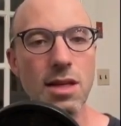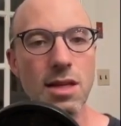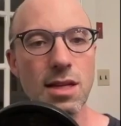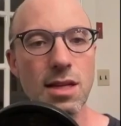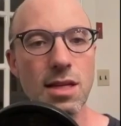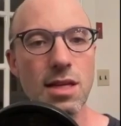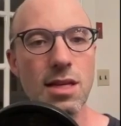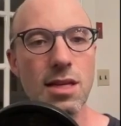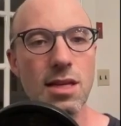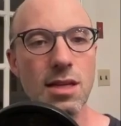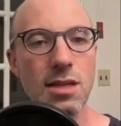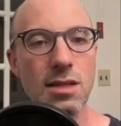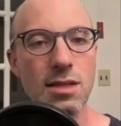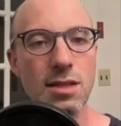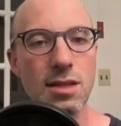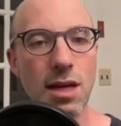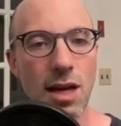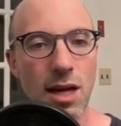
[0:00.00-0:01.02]
eq
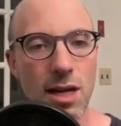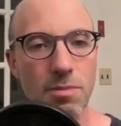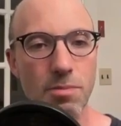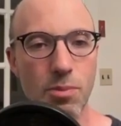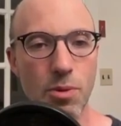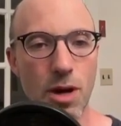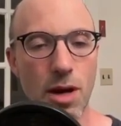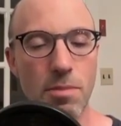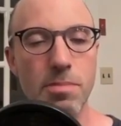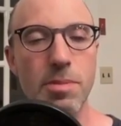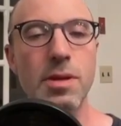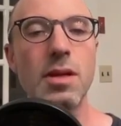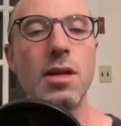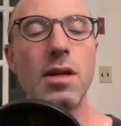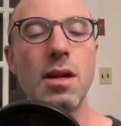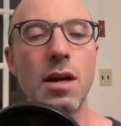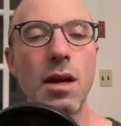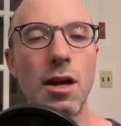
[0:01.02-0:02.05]
type rep,
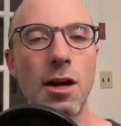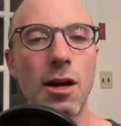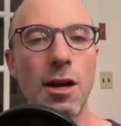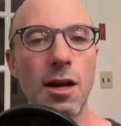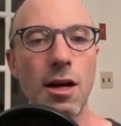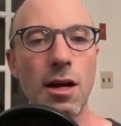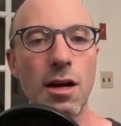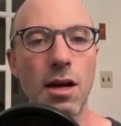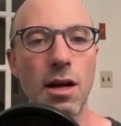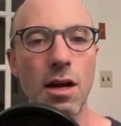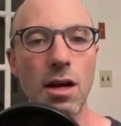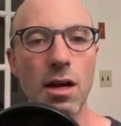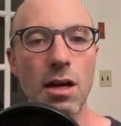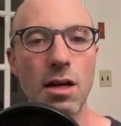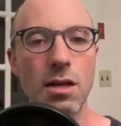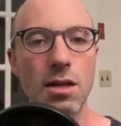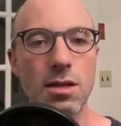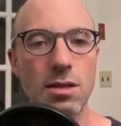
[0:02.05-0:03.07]
uh,
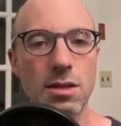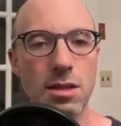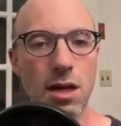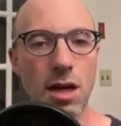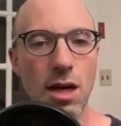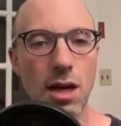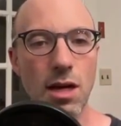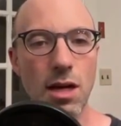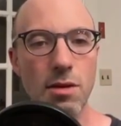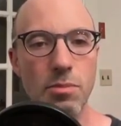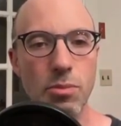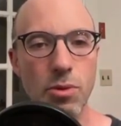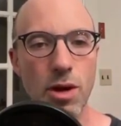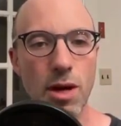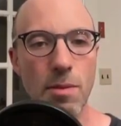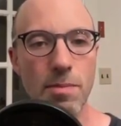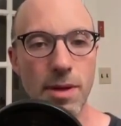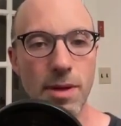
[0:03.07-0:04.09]
uh, type
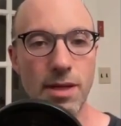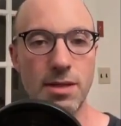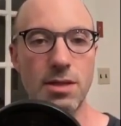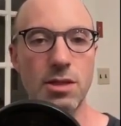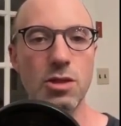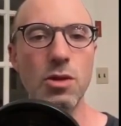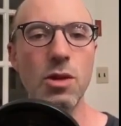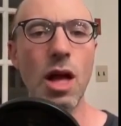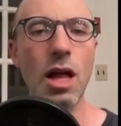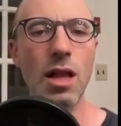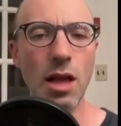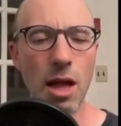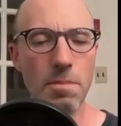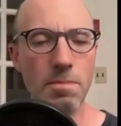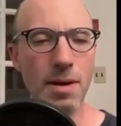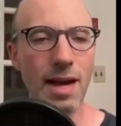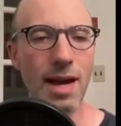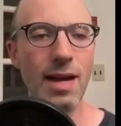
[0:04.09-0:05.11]
rep int. So I'll
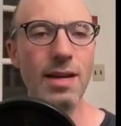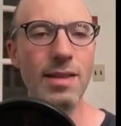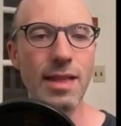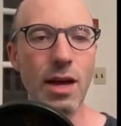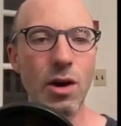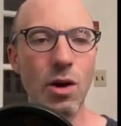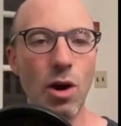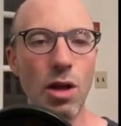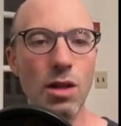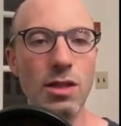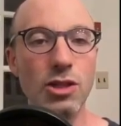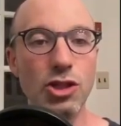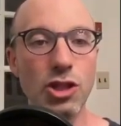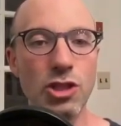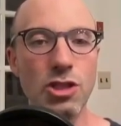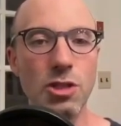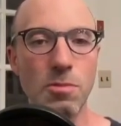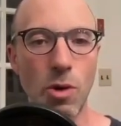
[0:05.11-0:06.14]
unpack that all in
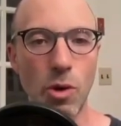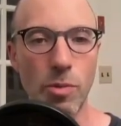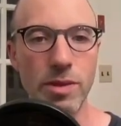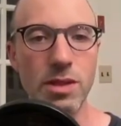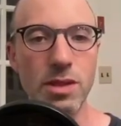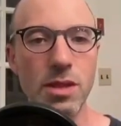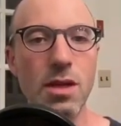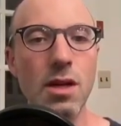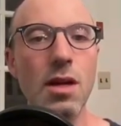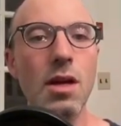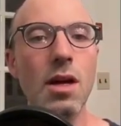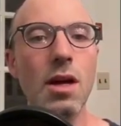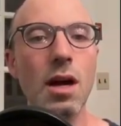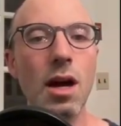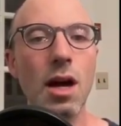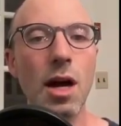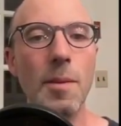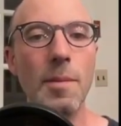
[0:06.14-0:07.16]
just a moment.
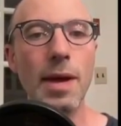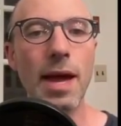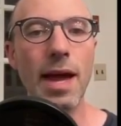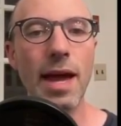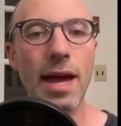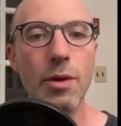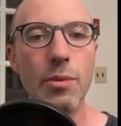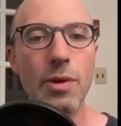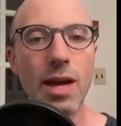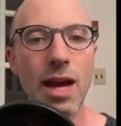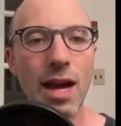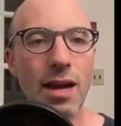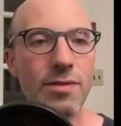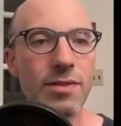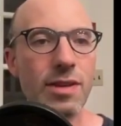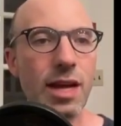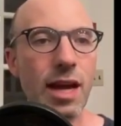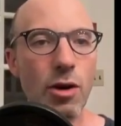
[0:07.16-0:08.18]
Um, and we
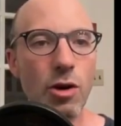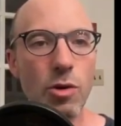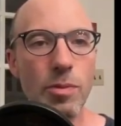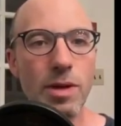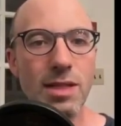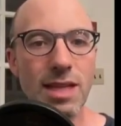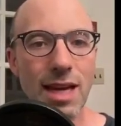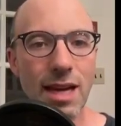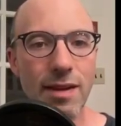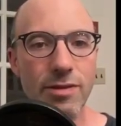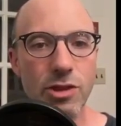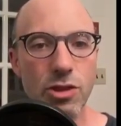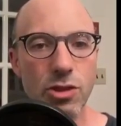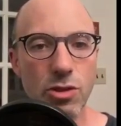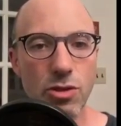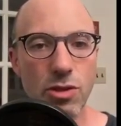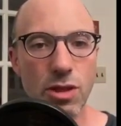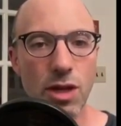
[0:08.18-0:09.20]
have an error because I haven't
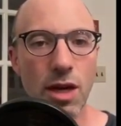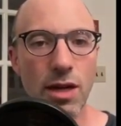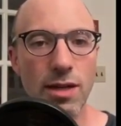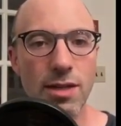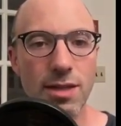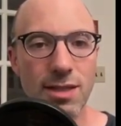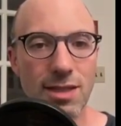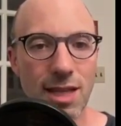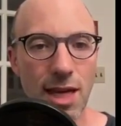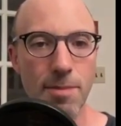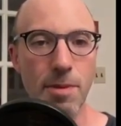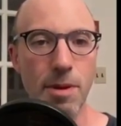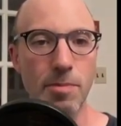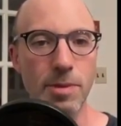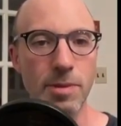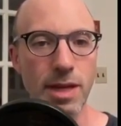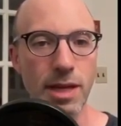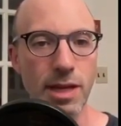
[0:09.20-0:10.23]
turned on type
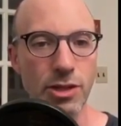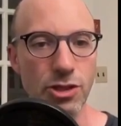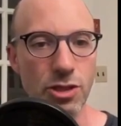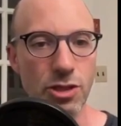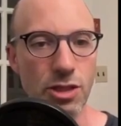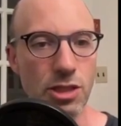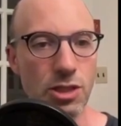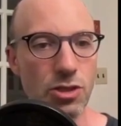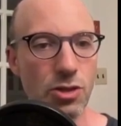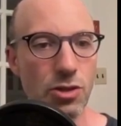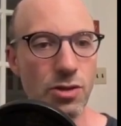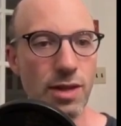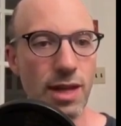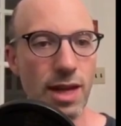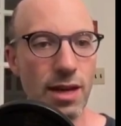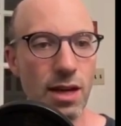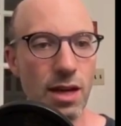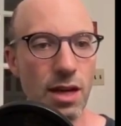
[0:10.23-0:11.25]
applications. Let's turn
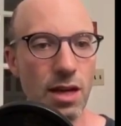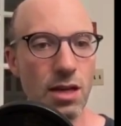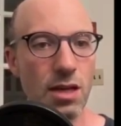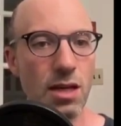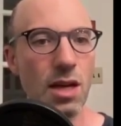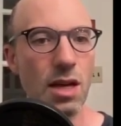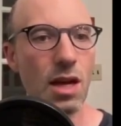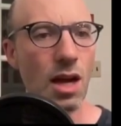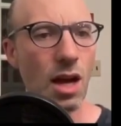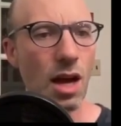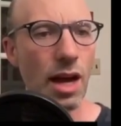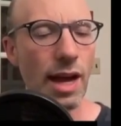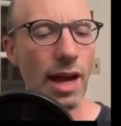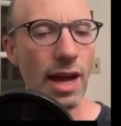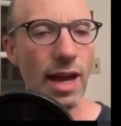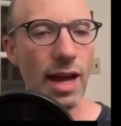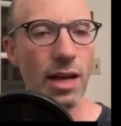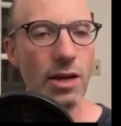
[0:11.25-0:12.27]
that on.
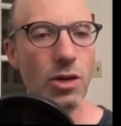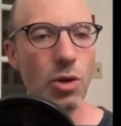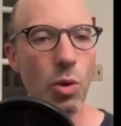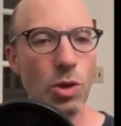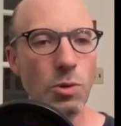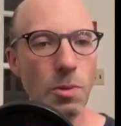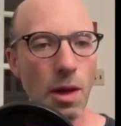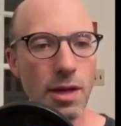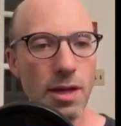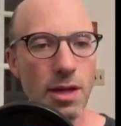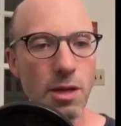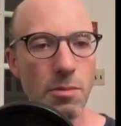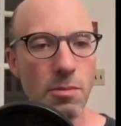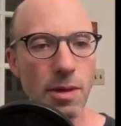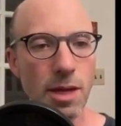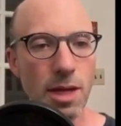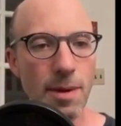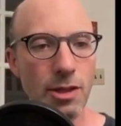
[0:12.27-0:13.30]
And oh, it's probably going to
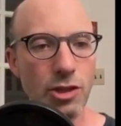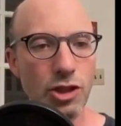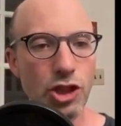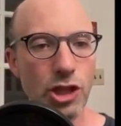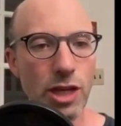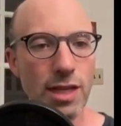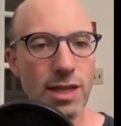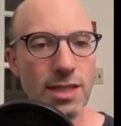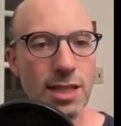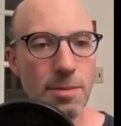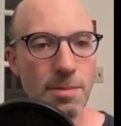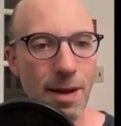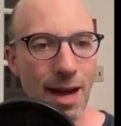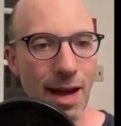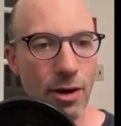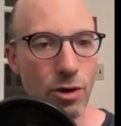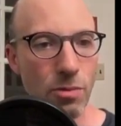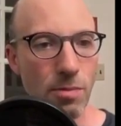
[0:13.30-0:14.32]
complain about GADT
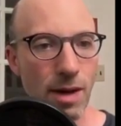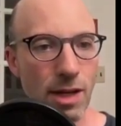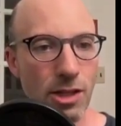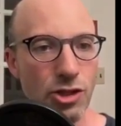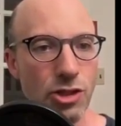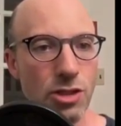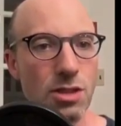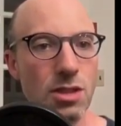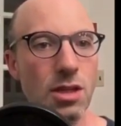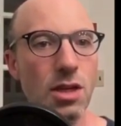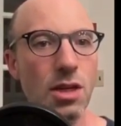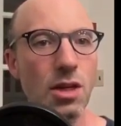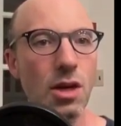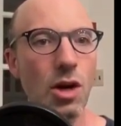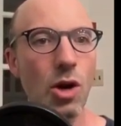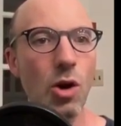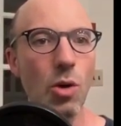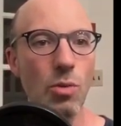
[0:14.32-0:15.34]
pattern matches.
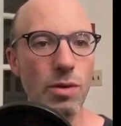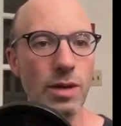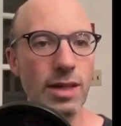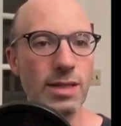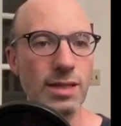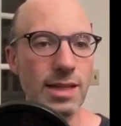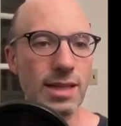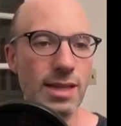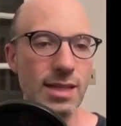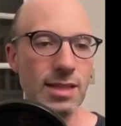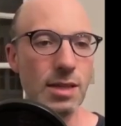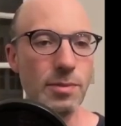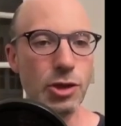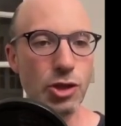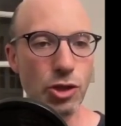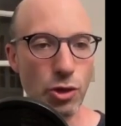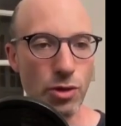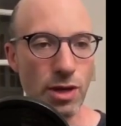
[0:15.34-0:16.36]
Oh, it, it is. Let me
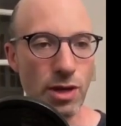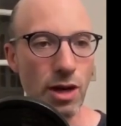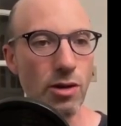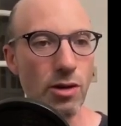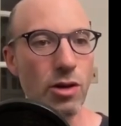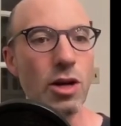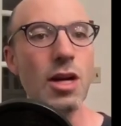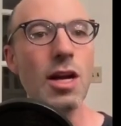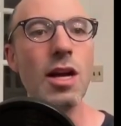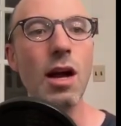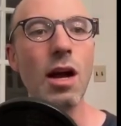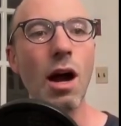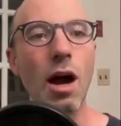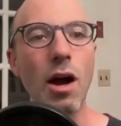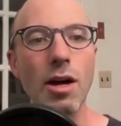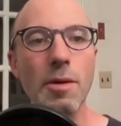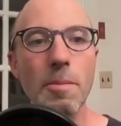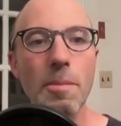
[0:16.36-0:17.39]
show you the error.
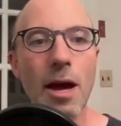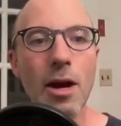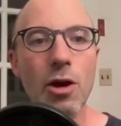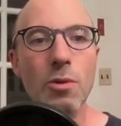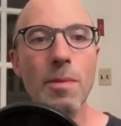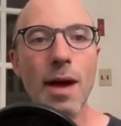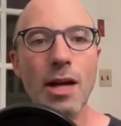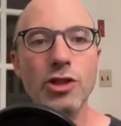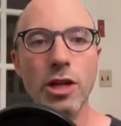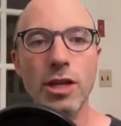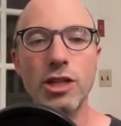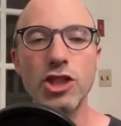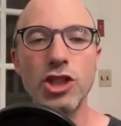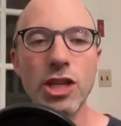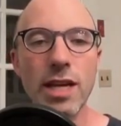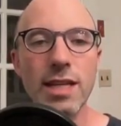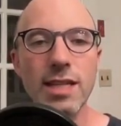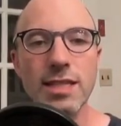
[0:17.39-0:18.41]
Uh, pattern match on a
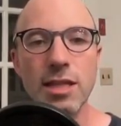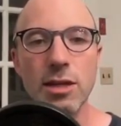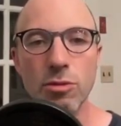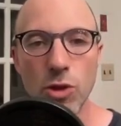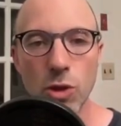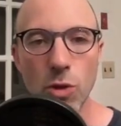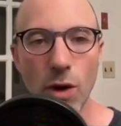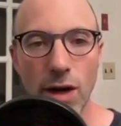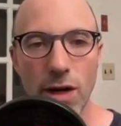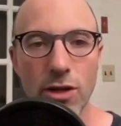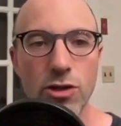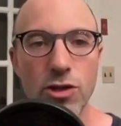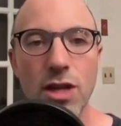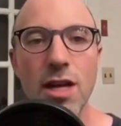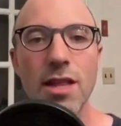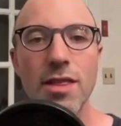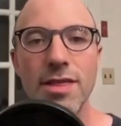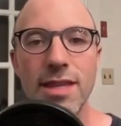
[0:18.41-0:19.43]
GADT requires
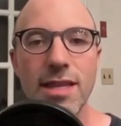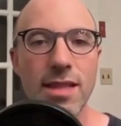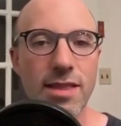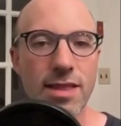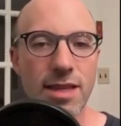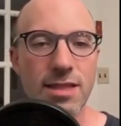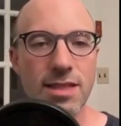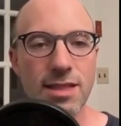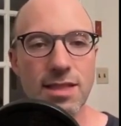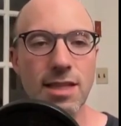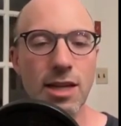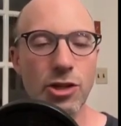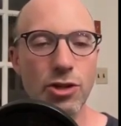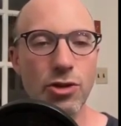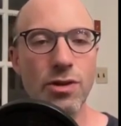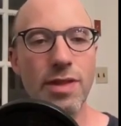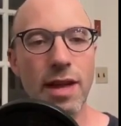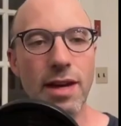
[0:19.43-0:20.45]
the, this
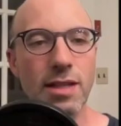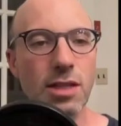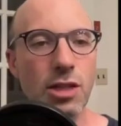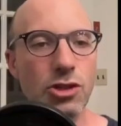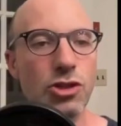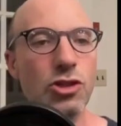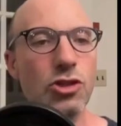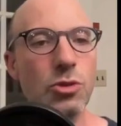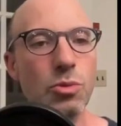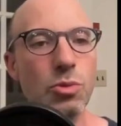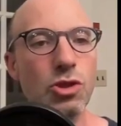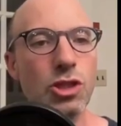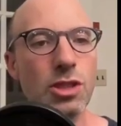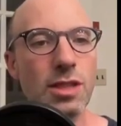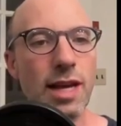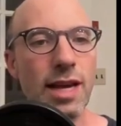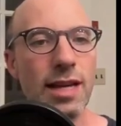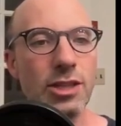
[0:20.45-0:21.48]
extension of that extension. So we'll
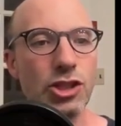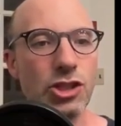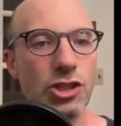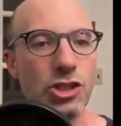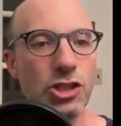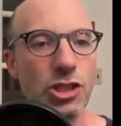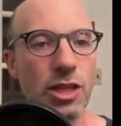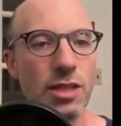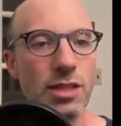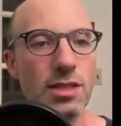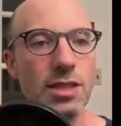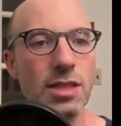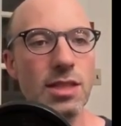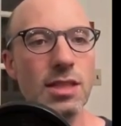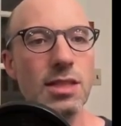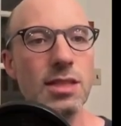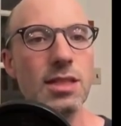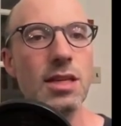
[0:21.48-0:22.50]
just add
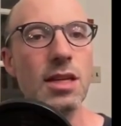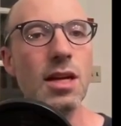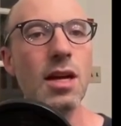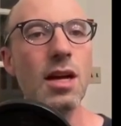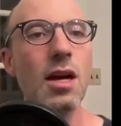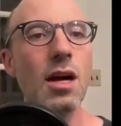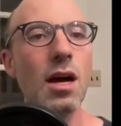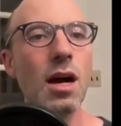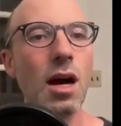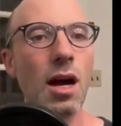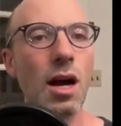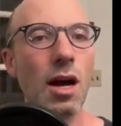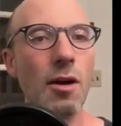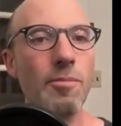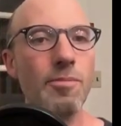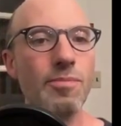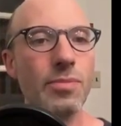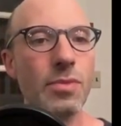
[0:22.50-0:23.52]
GADTs.
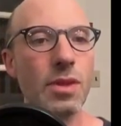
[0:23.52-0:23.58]
Um,